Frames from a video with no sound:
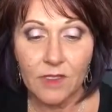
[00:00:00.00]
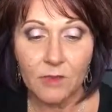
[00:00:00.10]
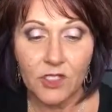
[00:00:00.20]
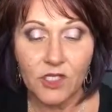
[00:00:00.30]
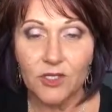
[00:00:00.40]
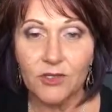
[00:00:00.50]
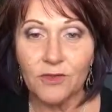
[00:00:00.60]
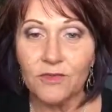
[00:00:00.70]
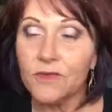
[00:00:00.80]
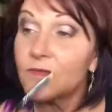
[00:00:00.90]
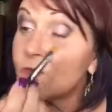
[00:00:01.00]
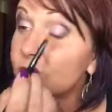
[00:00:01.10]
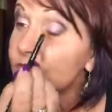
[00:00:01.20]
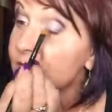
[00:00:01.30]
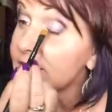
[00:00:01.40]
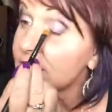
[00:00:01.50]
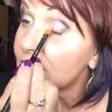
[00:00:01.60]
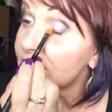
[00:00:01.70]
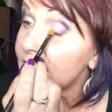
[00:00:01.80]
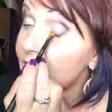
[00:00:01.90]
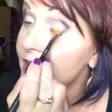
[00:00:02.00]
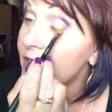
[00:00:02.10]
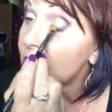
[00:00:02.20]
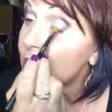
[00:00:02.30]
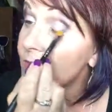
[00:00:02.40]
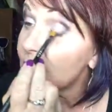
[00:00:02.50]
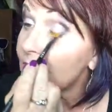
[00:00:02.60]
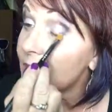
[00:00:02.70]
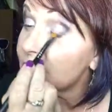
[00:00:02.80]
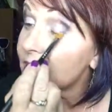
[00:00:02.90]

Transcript: me show you a few tricks and all that I know, I'll be